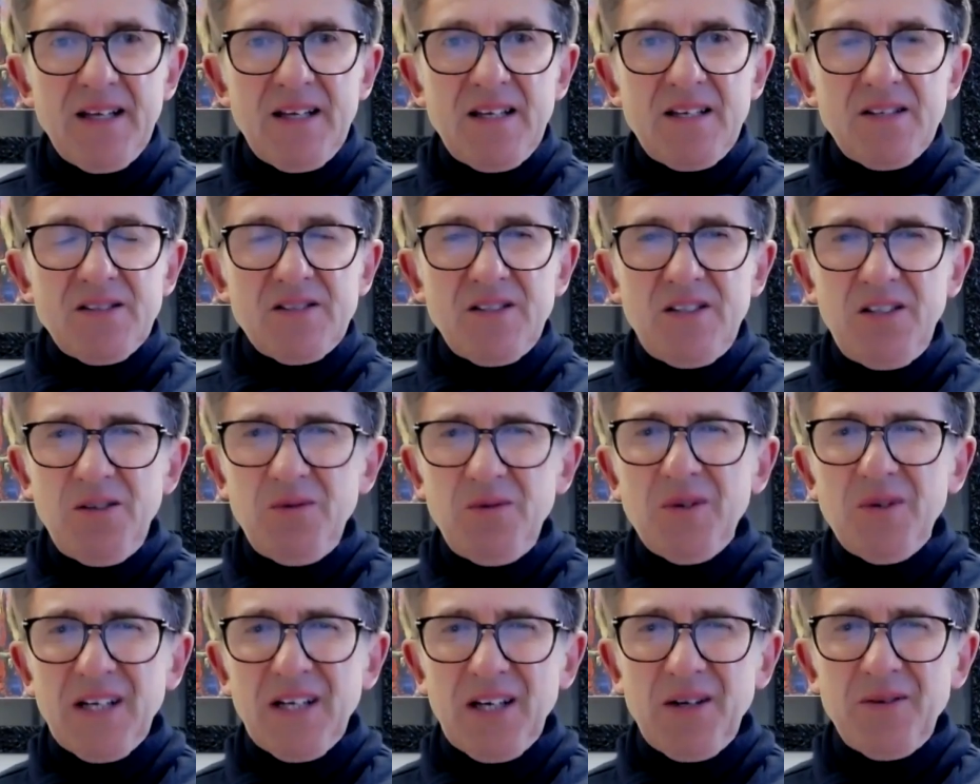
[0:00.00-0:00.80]
So you
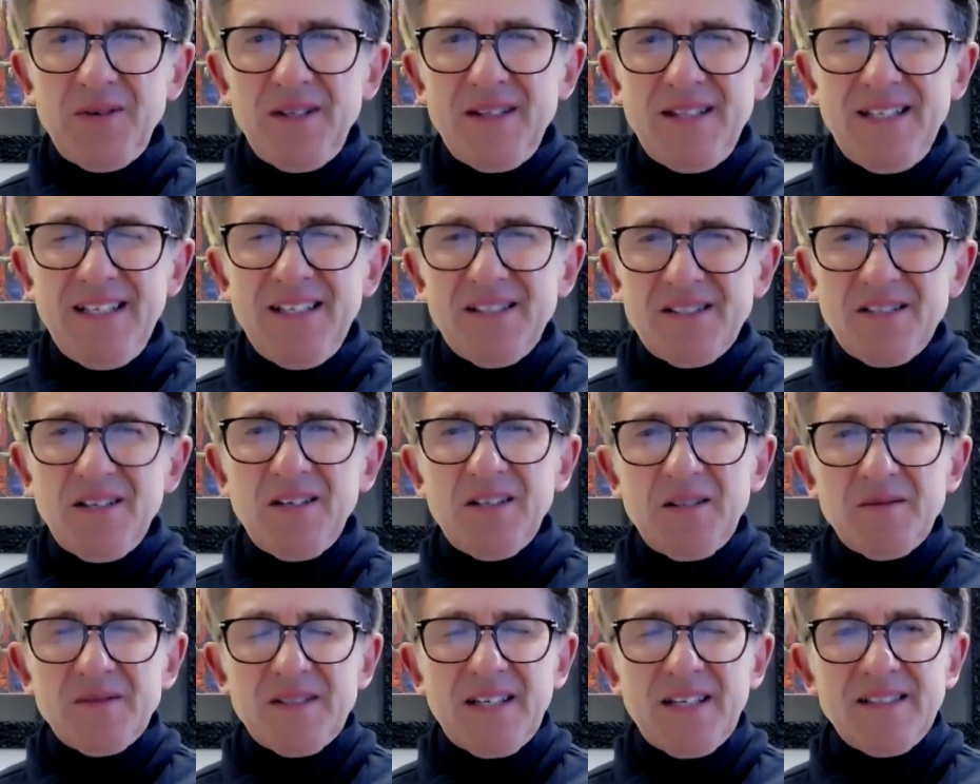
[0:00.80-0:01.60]
will go, in these
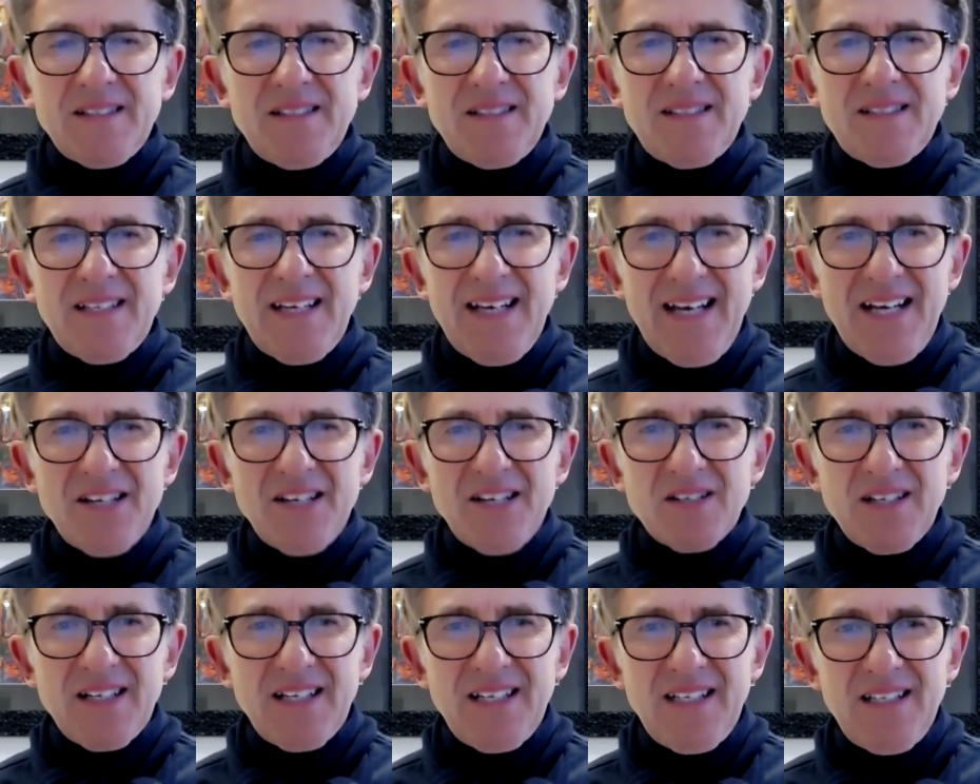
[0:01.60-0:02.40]
circumstances,
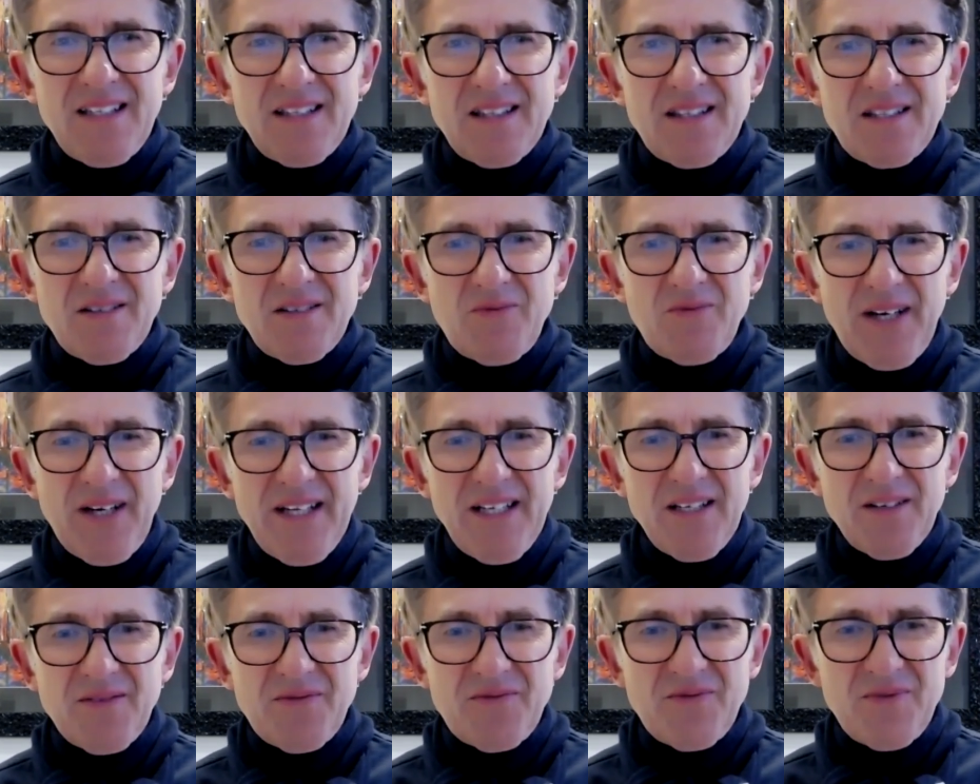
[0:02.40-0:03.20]
actually, the
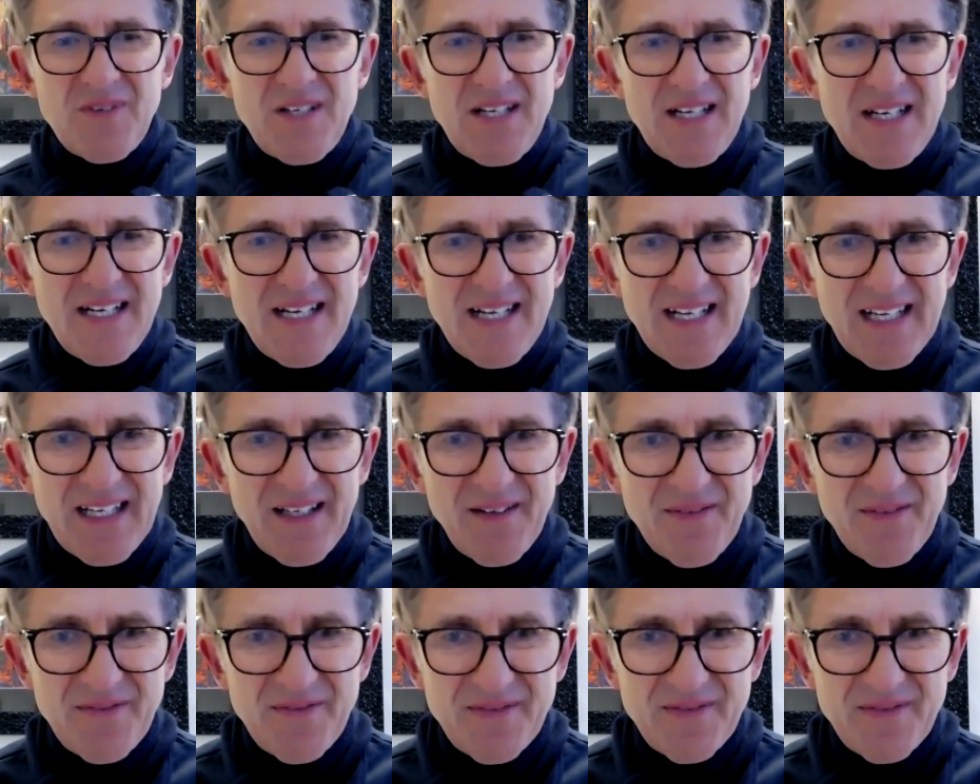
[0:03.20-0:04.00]
rate of relief